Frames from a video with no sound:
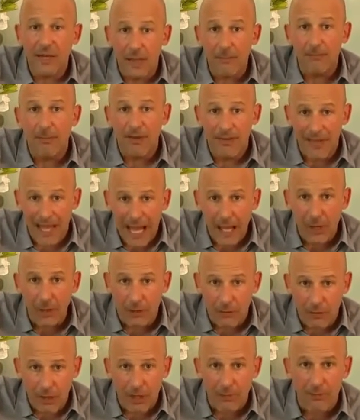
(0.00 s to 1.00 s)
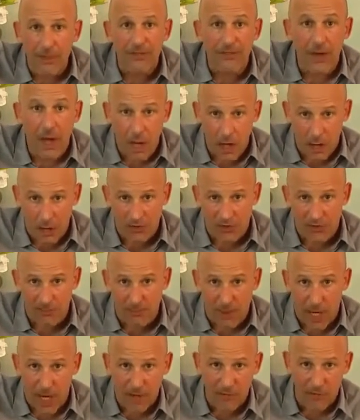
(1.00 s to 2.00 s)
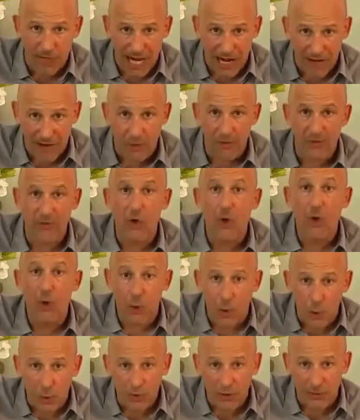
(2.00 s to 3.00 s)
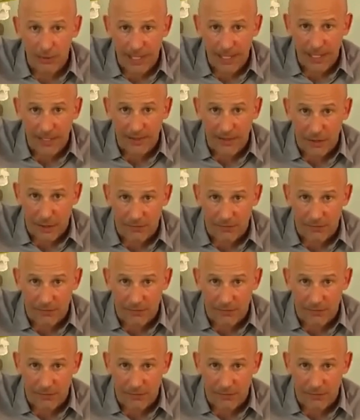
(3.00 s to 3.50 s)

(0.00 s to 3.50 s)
done by the algorithm at the heart of Binary Arrow's automated